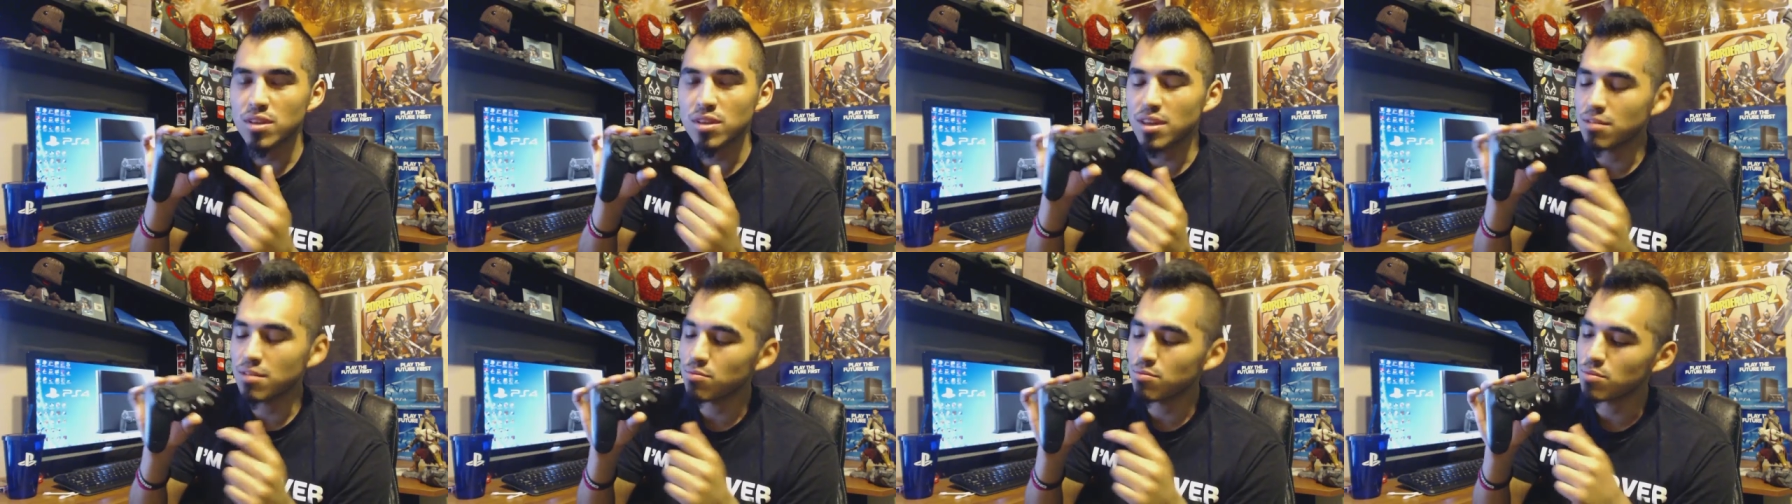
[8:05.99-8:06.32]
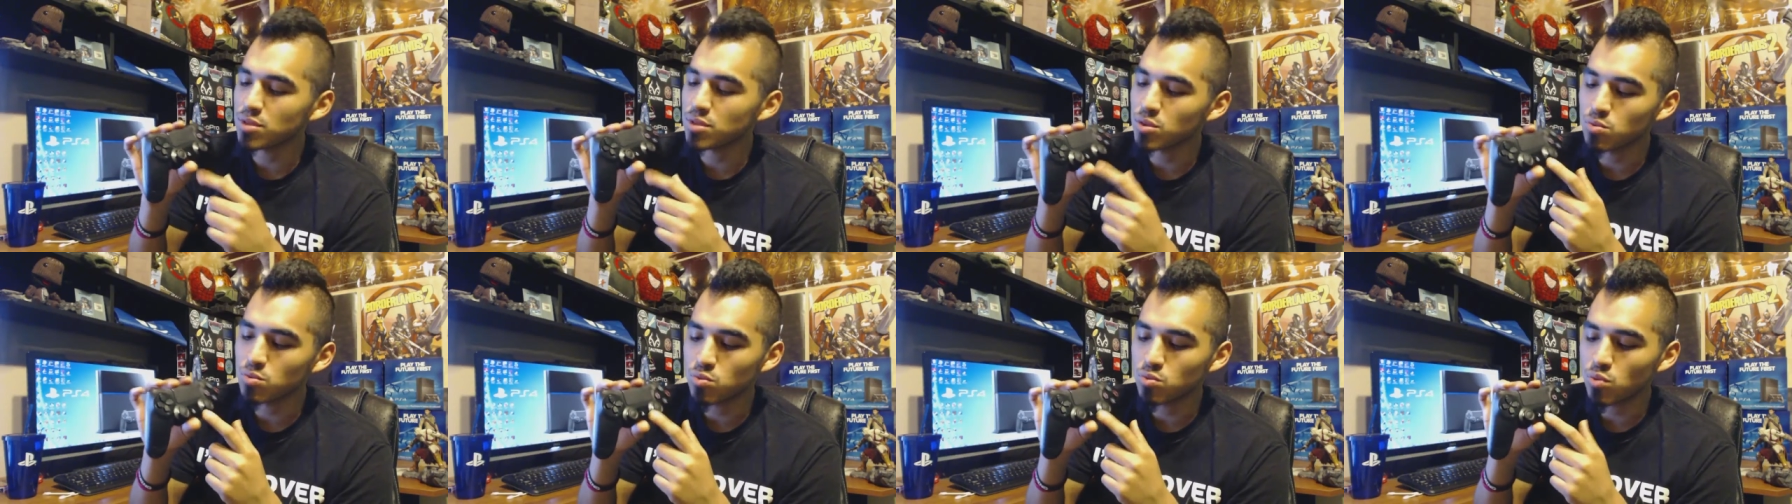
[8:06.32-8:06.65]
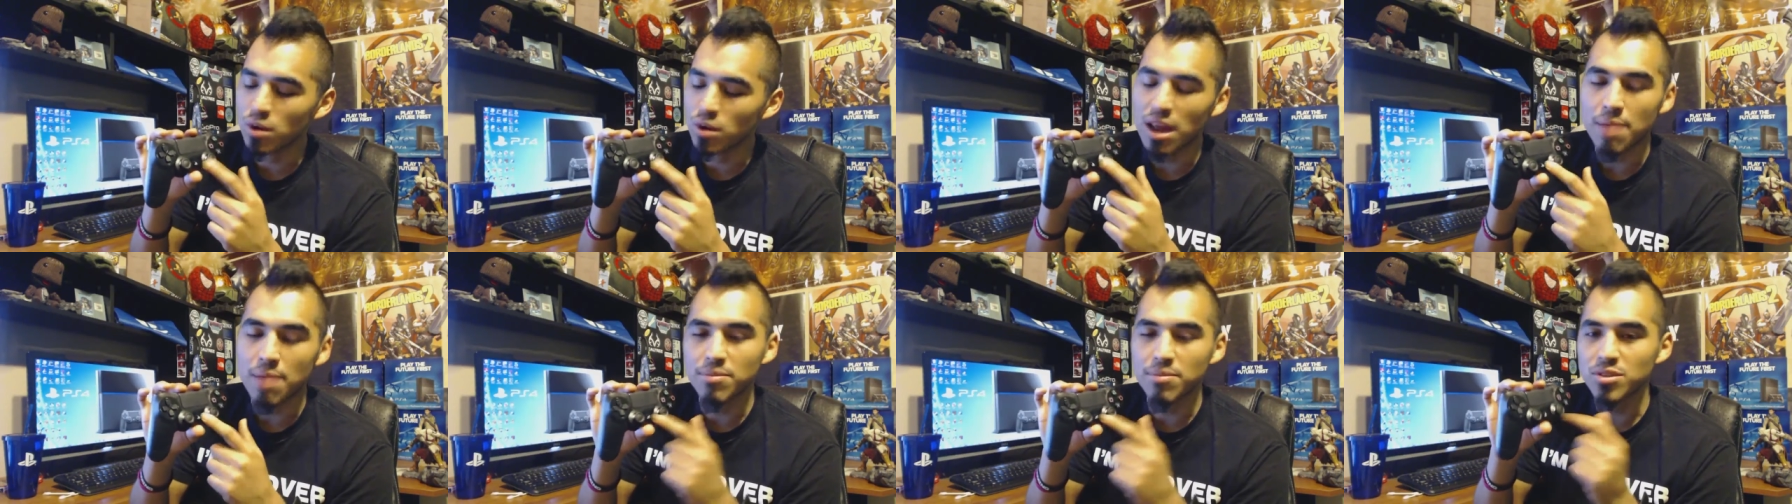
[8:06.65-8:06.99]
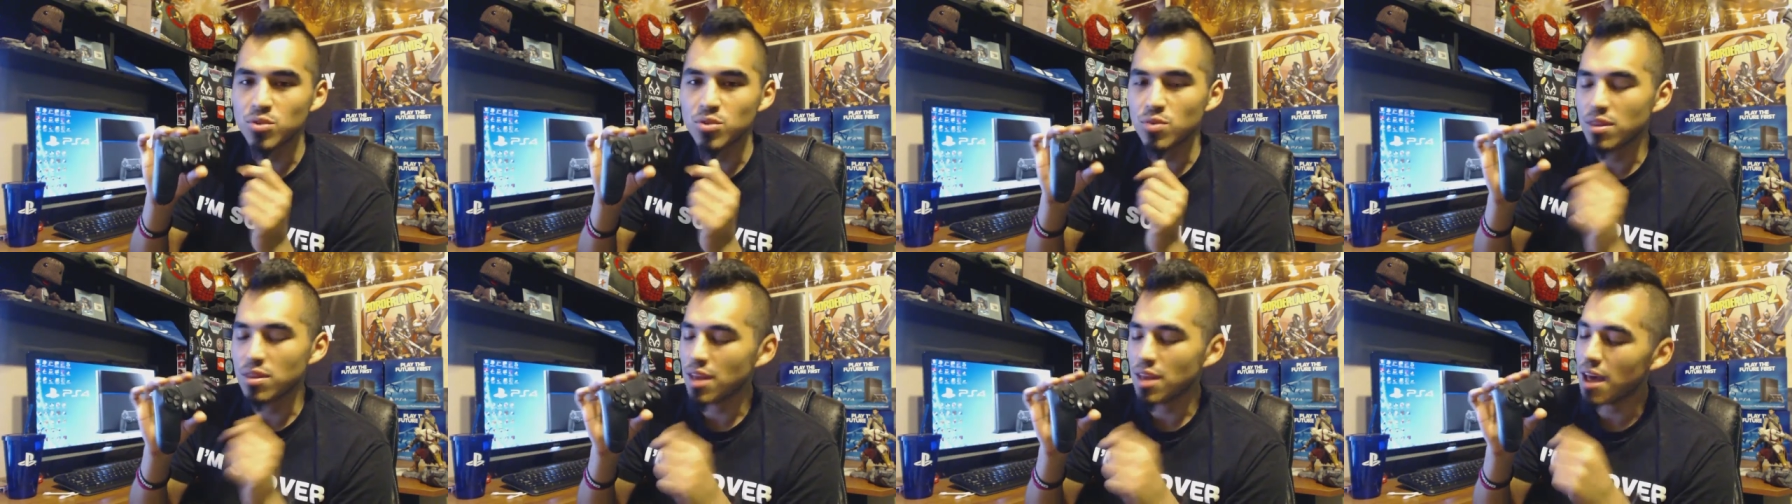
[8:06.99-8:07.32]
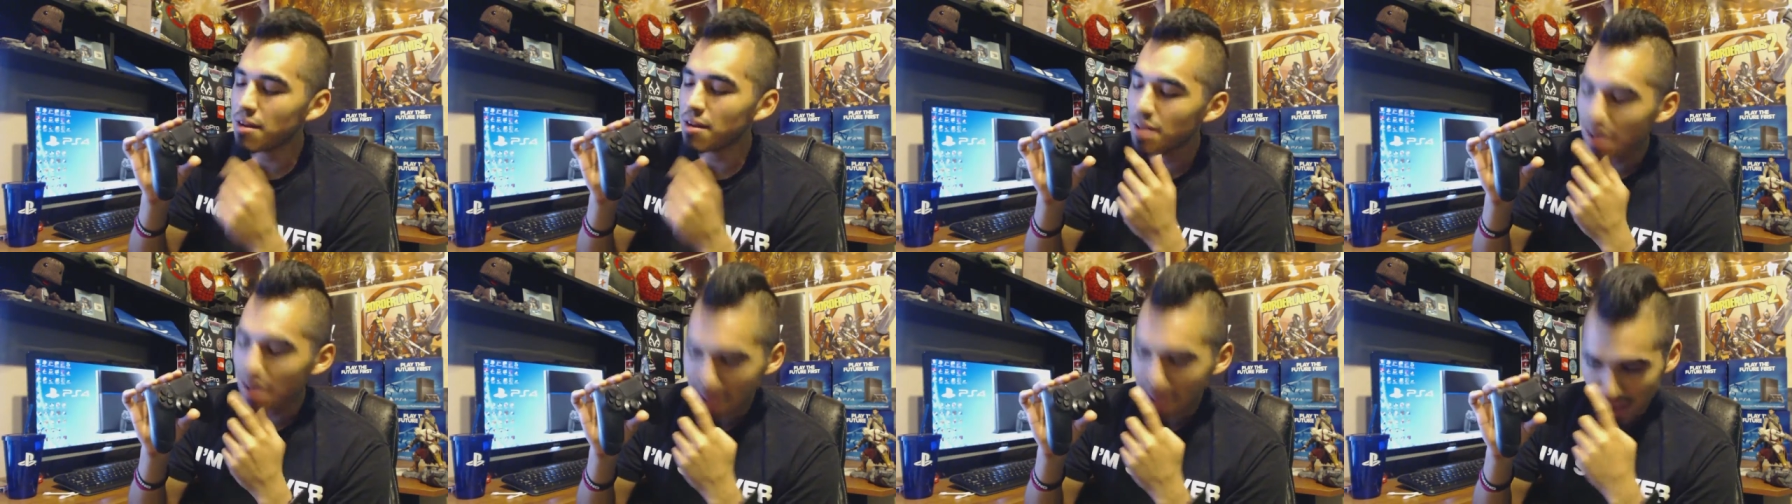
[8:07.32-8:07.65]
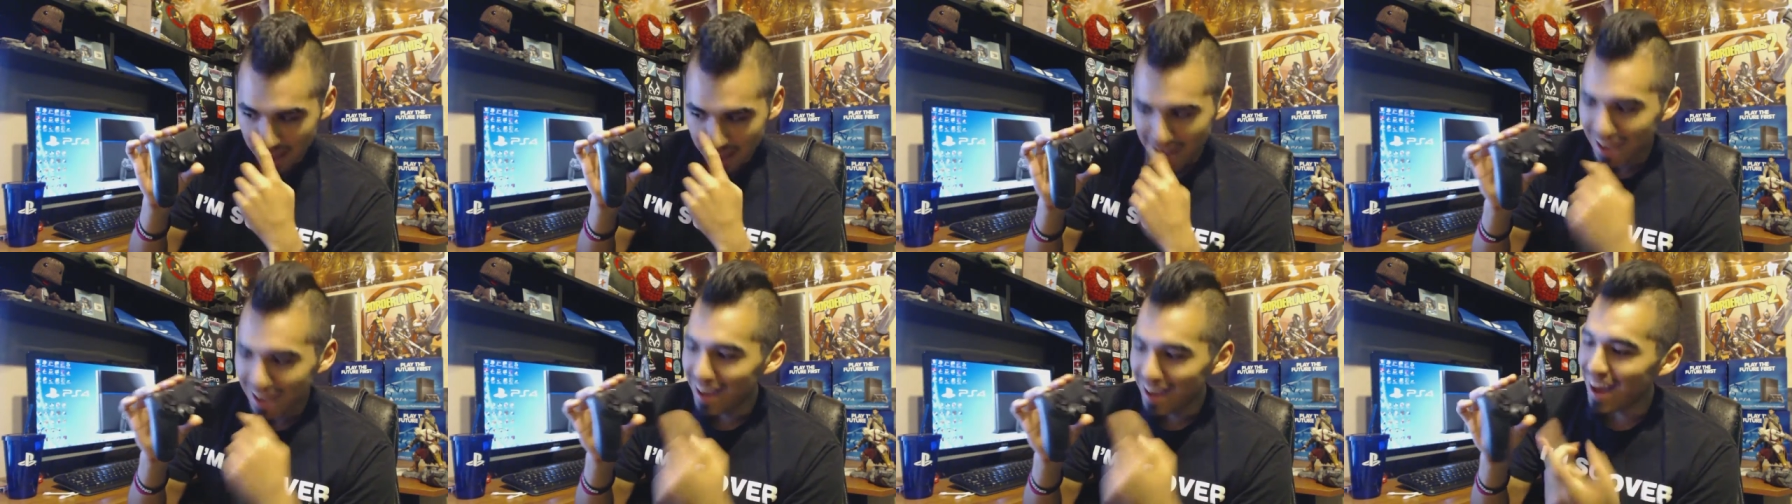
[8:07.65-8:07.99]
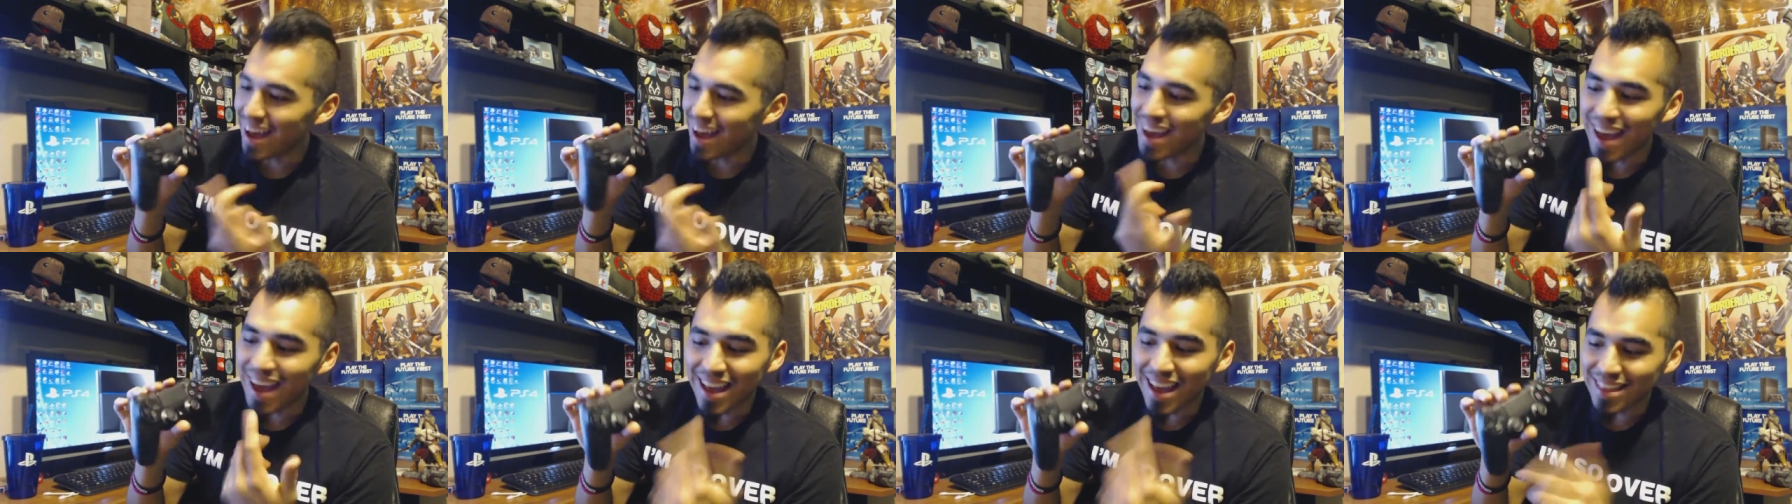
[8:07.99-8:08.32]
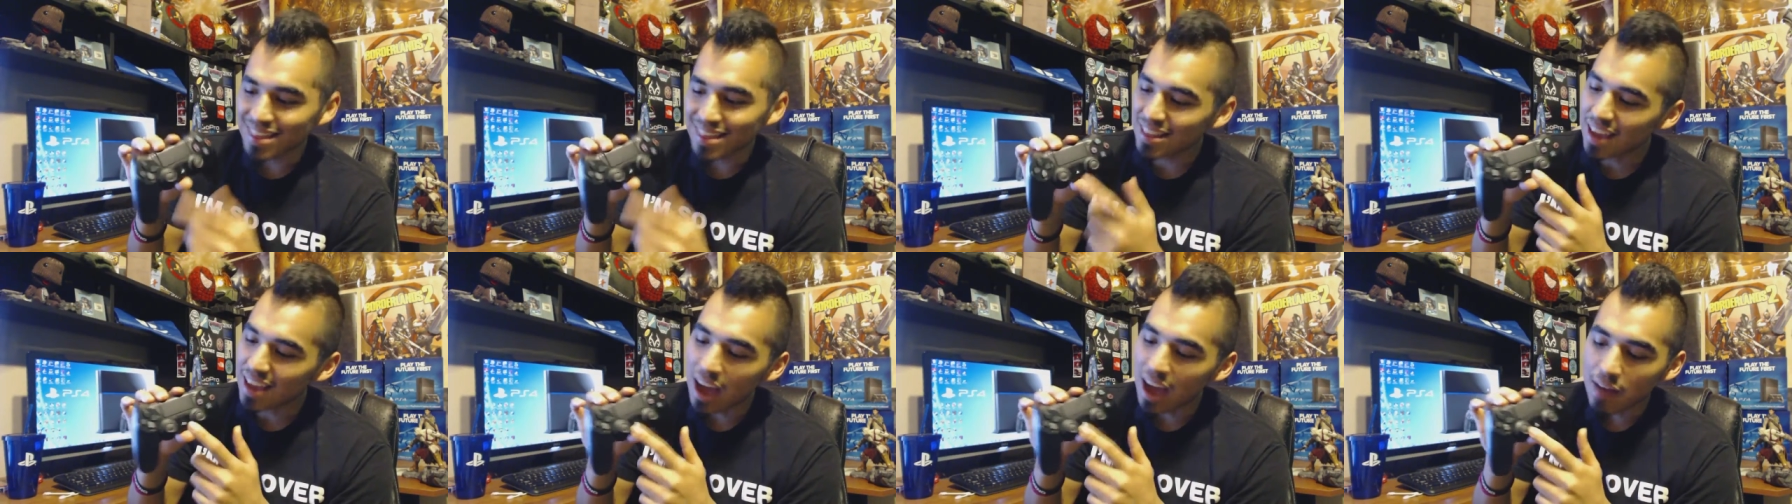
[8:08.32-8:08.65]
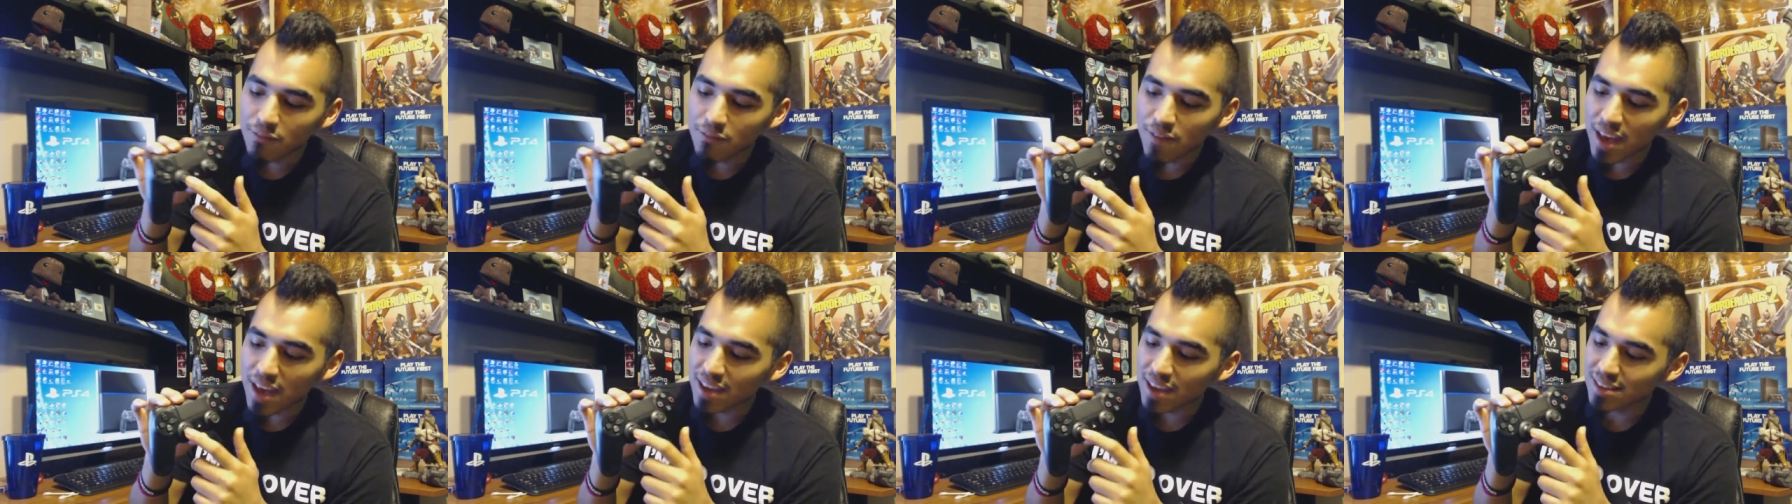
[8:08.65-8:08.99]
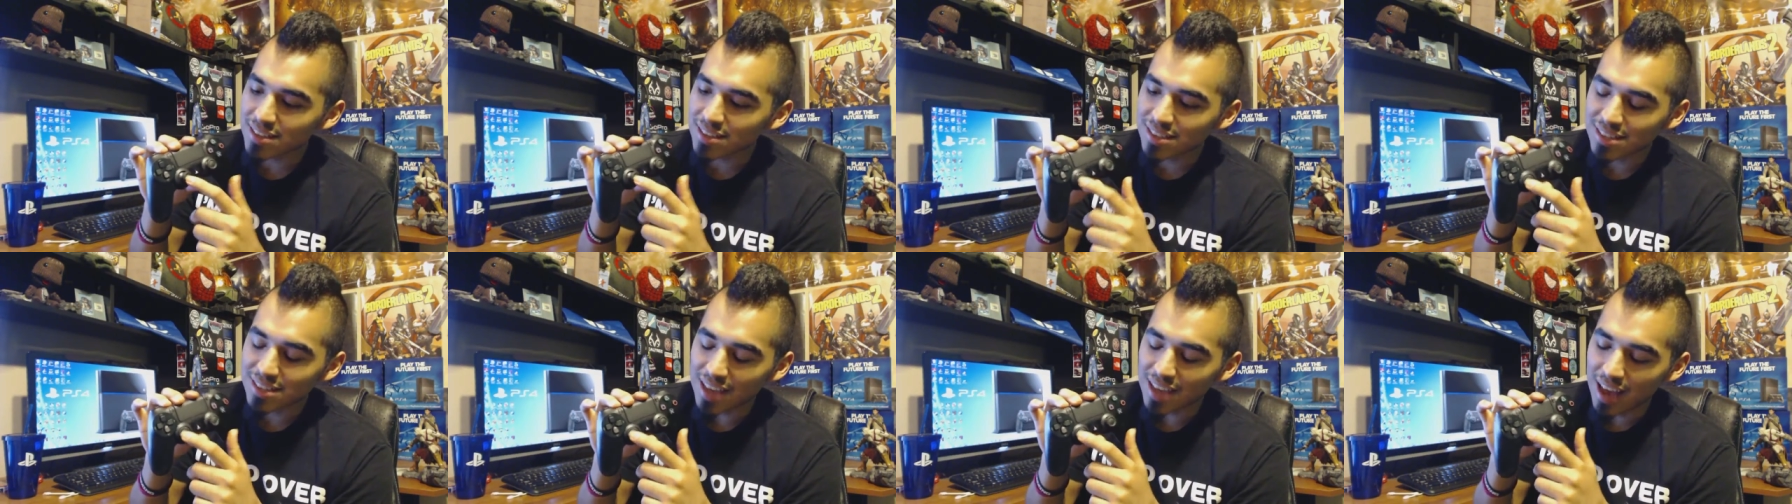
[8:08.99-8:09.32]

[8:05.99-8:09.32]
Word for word: what the what happens with that convex,